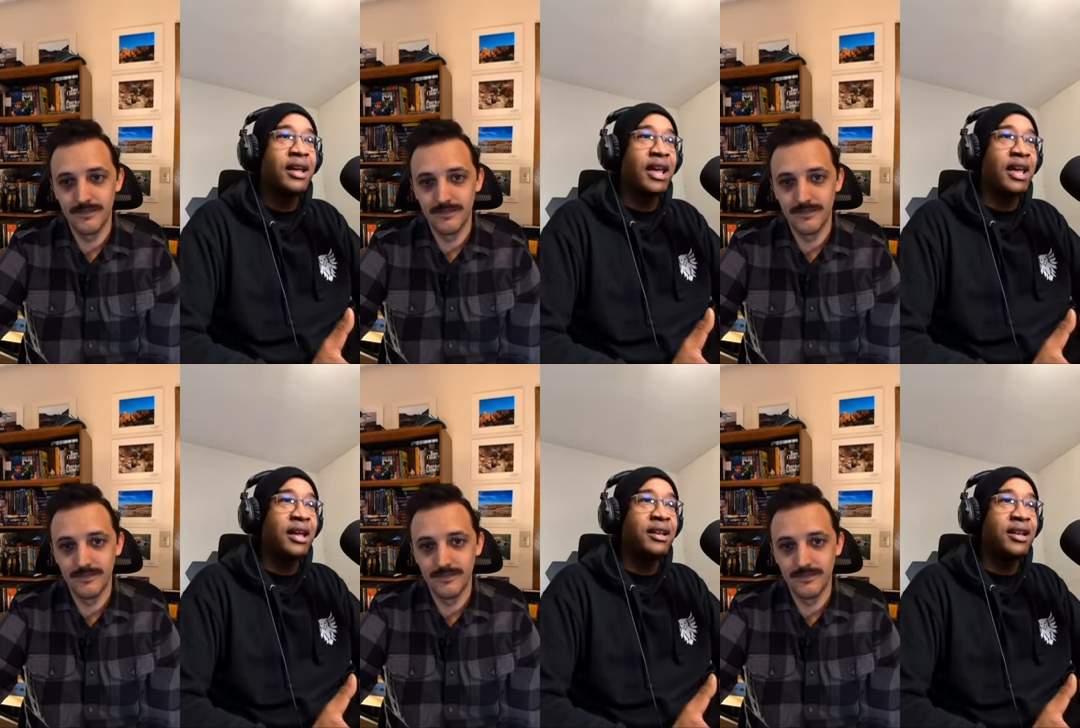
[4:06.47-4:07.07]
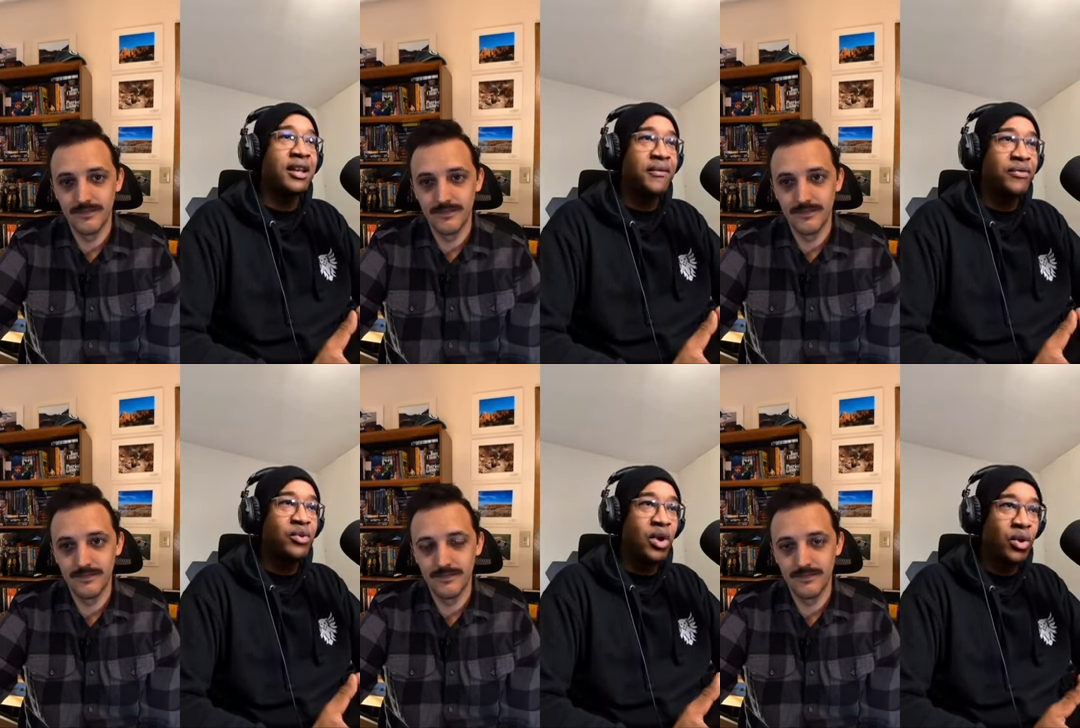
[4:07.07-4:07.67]
Speaker 1: and
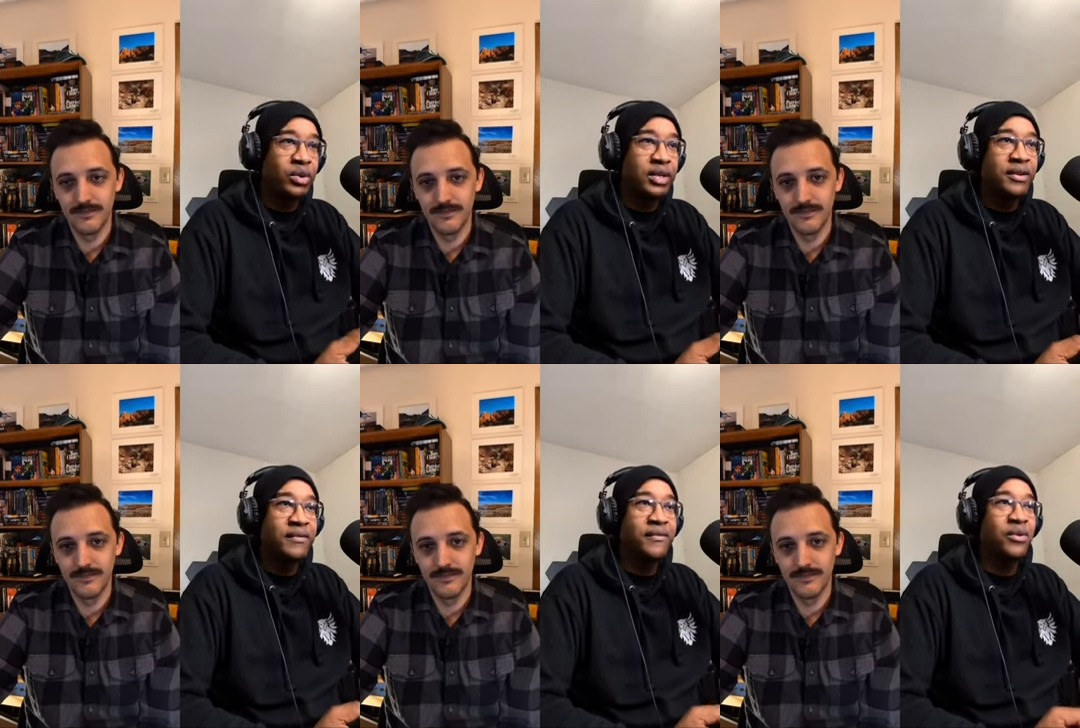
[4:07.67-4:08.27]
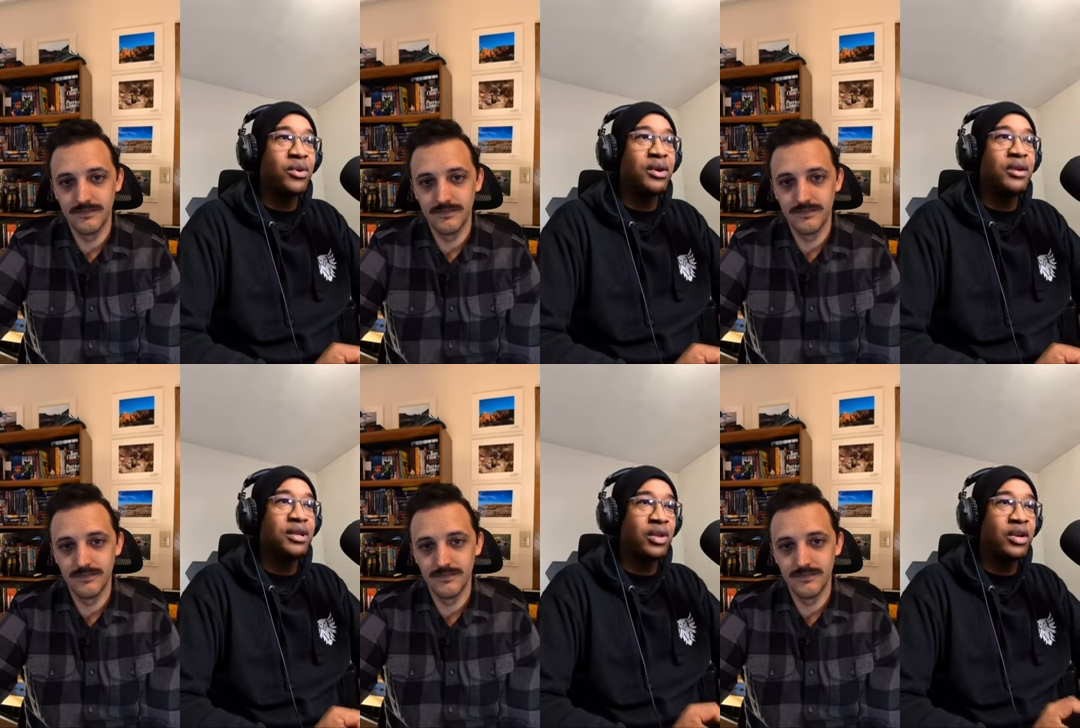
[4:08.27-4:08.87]
if you hold it for
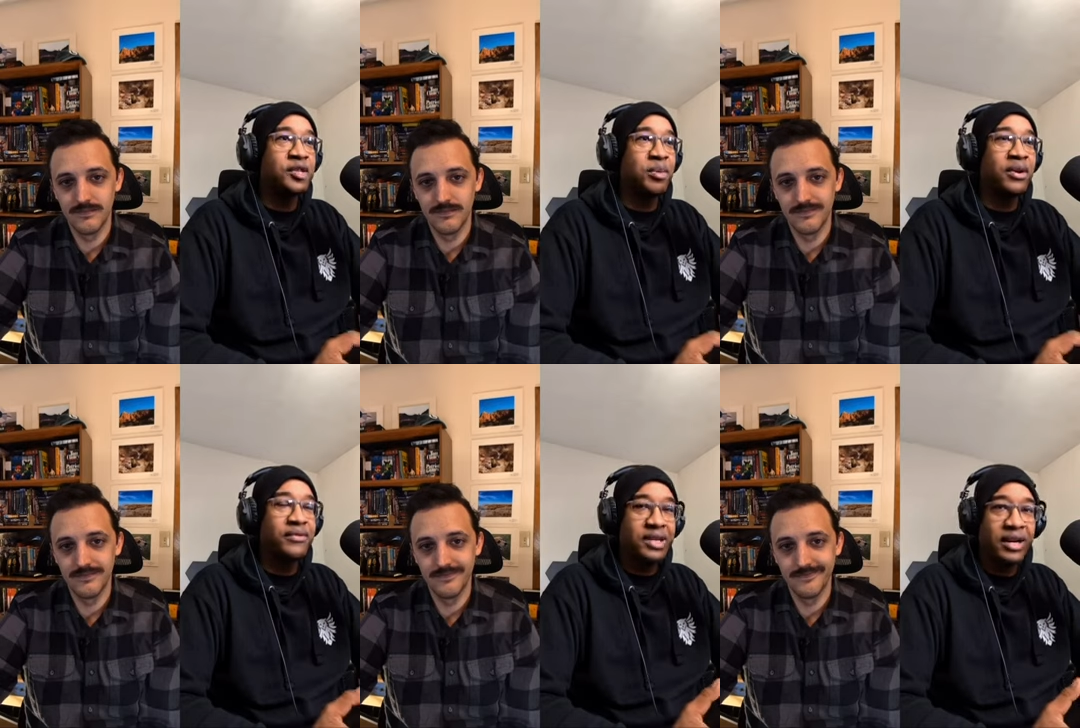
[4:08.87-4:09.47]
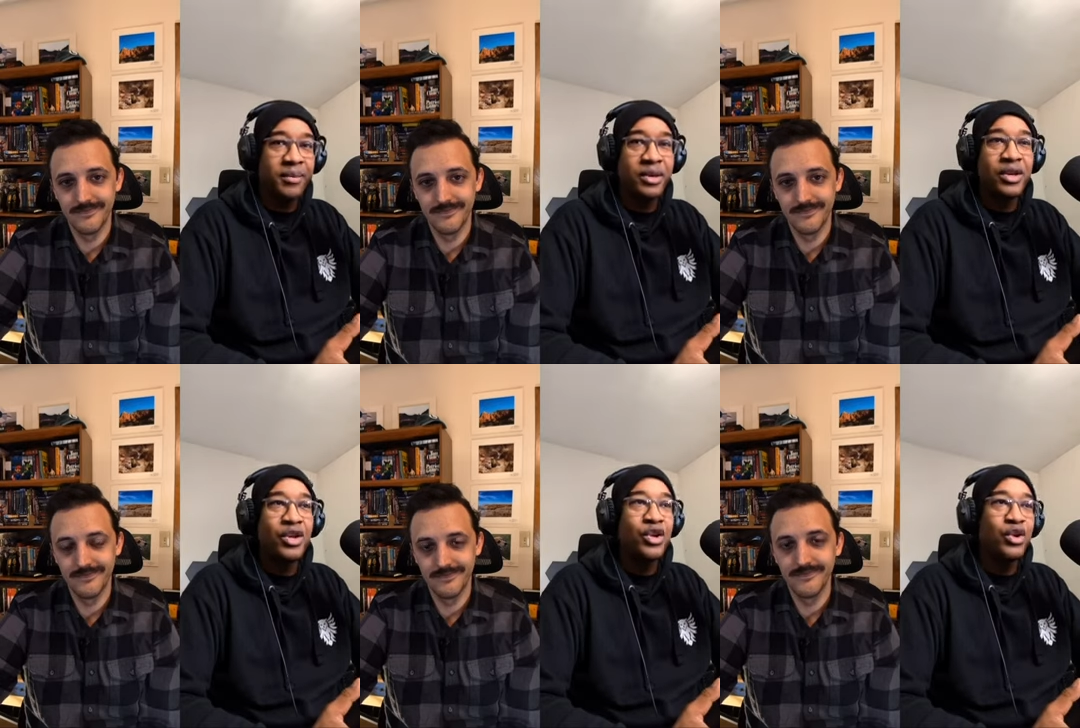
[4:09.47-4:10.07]
the longest period of time,
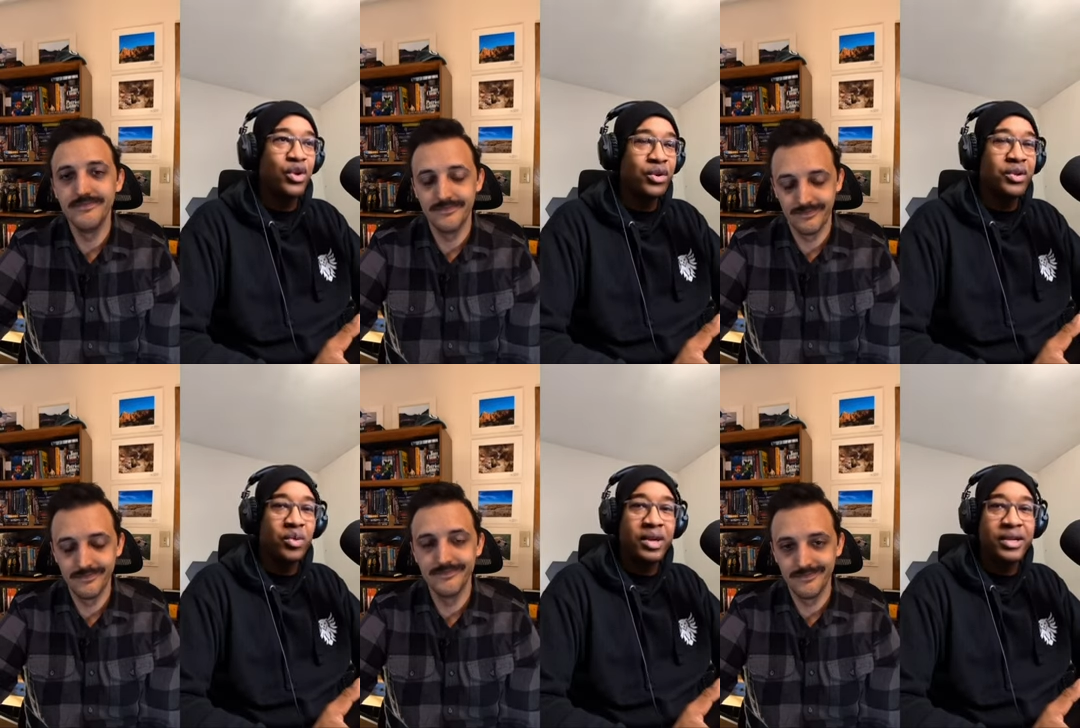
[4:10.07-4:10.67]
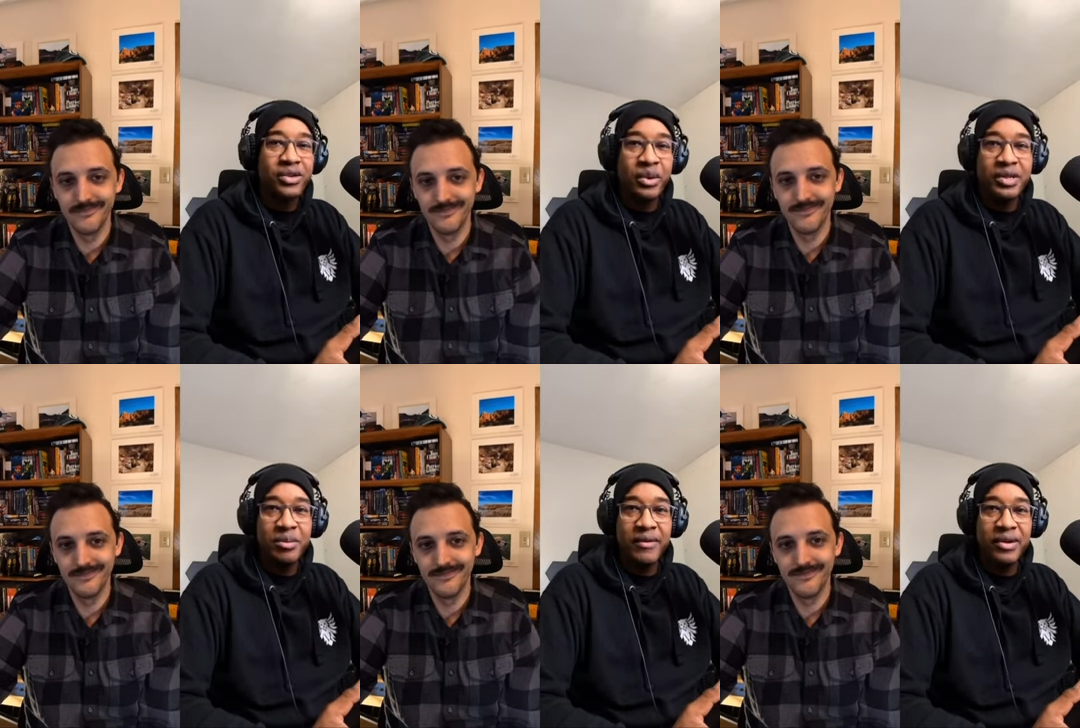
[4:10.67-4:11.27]
you're the one that's
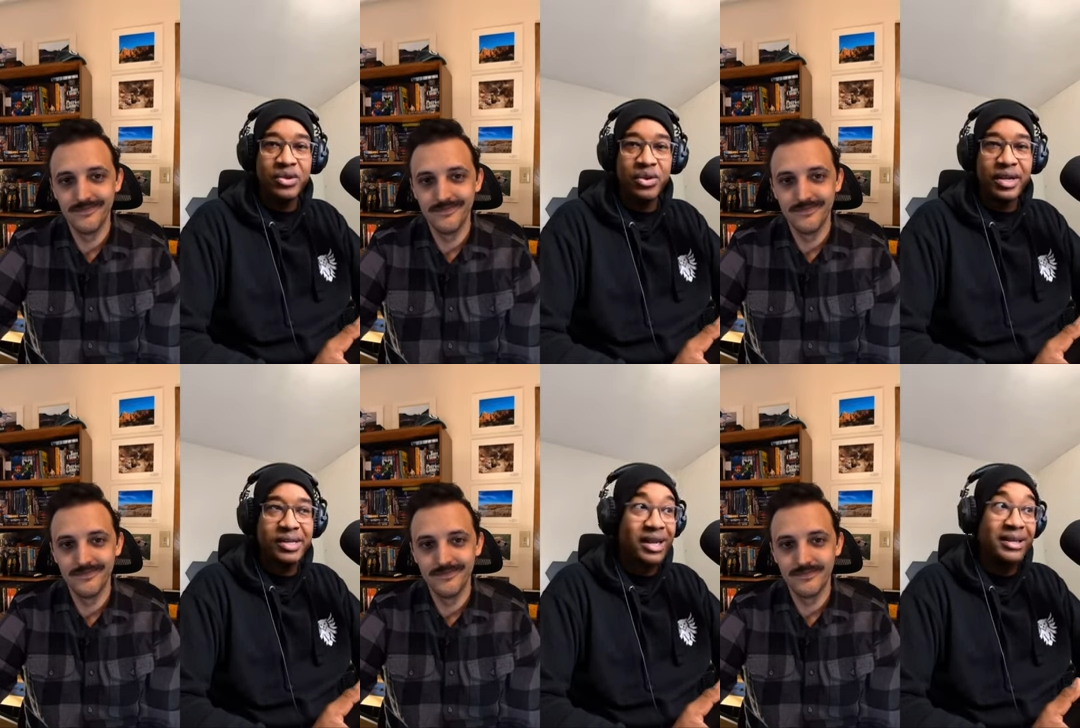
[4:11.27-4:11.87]
going to be victorious.